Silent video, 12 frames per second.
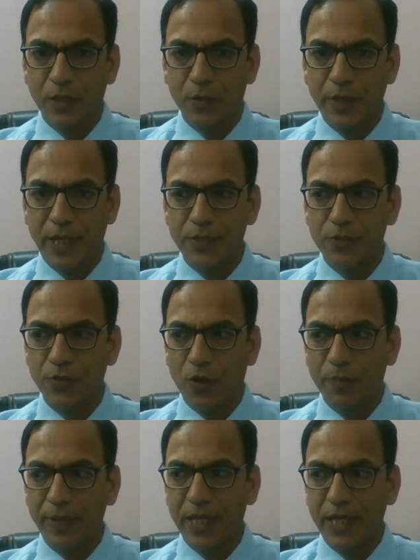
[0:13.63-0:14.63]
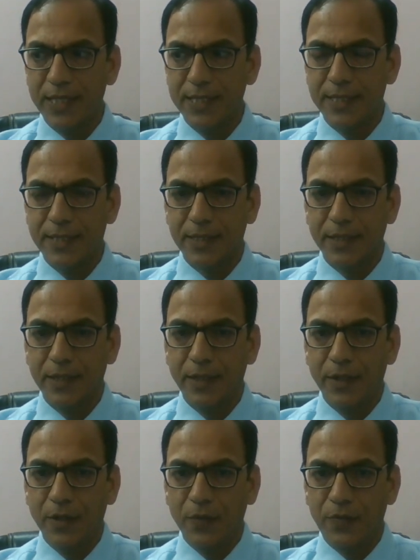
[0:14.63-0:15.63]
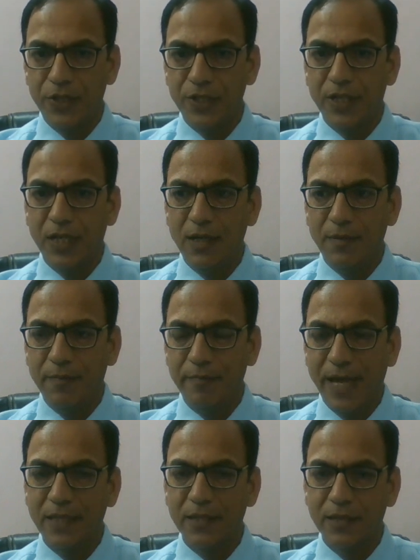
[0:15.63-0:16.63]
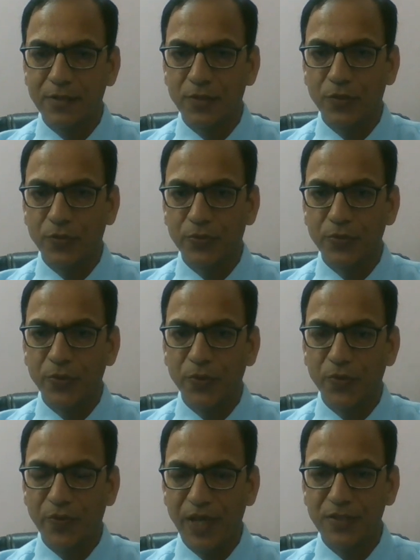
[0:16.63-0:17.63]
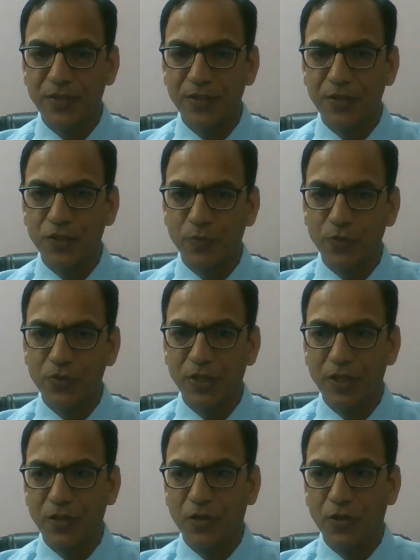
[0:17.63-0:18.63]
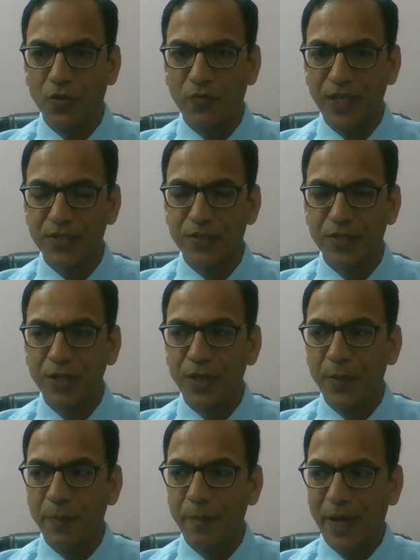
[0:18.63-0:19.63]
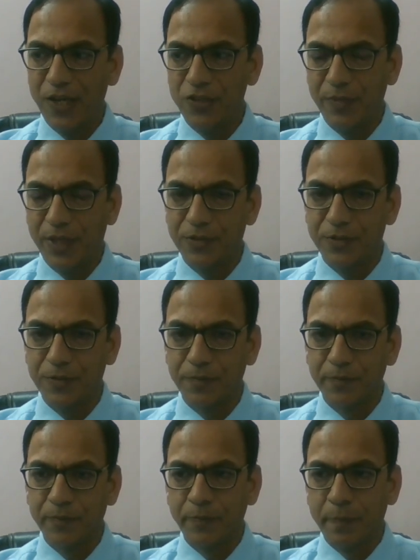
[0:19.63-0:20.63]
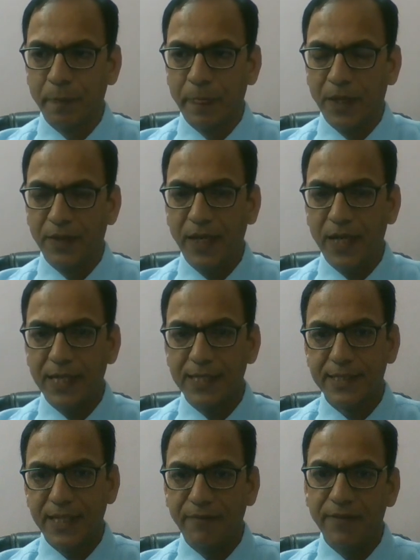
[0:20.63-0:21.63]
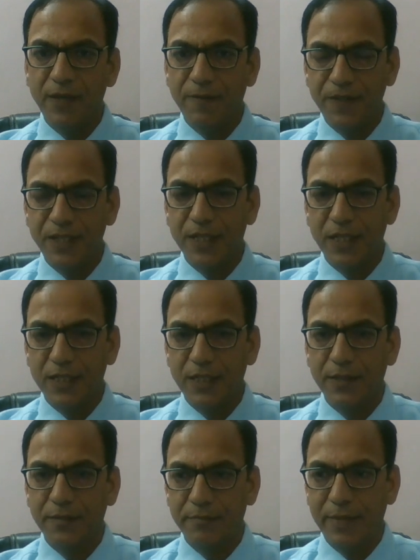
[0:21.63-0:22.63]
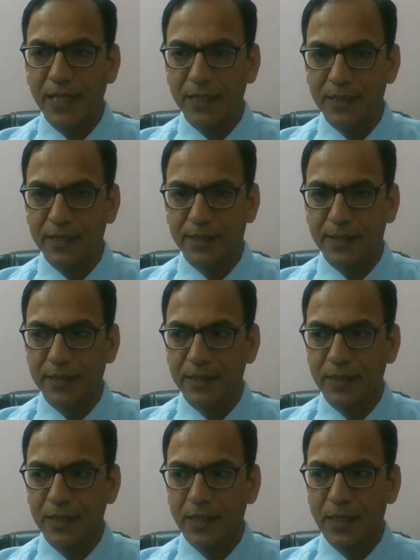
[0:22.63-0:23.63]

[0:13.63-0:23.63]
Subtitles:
Today's topic is physical methods of waste disposal or waste management. There are several physical methods